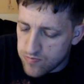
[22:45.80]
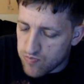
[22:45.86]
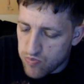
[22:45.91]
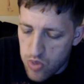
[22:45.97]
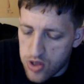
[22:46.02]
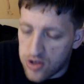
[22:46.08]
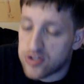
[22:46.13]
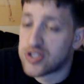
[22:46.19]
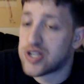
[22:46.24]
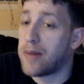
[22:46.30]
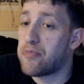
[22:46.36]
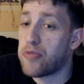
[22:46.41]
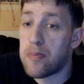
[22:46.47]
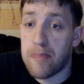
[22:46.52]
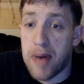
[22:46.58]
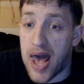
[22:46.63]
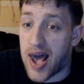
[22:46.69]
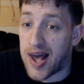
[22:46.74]
something
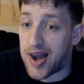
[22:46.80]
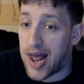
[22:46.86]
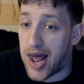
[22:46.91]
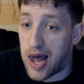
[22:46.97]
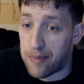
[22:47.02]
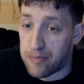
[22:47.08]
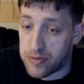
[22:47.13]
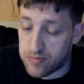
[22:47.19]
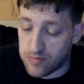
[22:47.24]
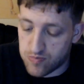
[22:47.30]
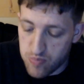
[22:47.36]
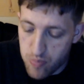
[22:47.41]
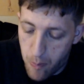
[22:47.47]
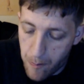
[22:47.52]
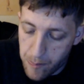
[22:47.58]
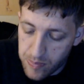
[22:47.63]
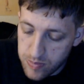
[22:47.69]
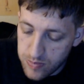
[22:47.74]
bad happened,
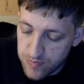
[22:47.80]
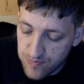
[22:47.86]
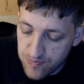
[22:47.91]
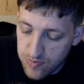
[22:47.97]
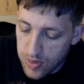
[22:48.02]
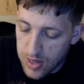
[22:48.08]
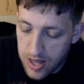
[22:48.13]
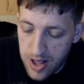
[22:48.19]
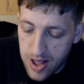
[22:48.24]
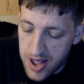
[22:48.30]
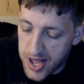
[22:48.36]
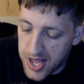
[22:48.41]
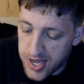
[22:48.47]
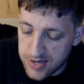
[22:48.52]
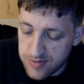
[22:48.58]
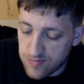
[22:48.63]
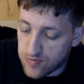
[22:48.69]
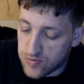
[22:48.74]

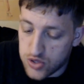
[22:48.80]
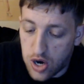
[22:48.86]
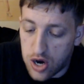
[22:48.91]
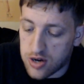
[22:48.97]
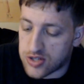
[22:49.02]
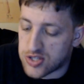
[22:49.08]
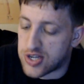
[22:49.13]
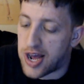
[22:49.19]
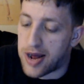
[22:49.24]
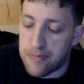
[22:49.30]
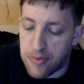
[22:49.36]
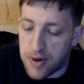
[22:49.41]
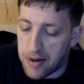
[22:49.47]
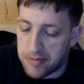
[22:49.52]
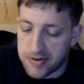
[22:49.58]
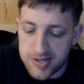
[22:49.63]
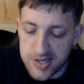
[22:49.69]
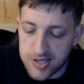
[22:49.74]
and Darkseid
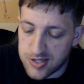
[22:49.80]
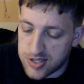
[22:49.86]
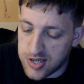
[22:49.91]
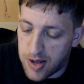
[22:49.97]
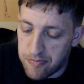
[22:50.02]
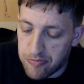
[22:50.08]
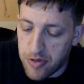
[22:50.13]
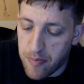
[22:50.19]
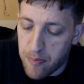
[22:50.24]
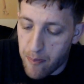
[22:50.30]
probably did something.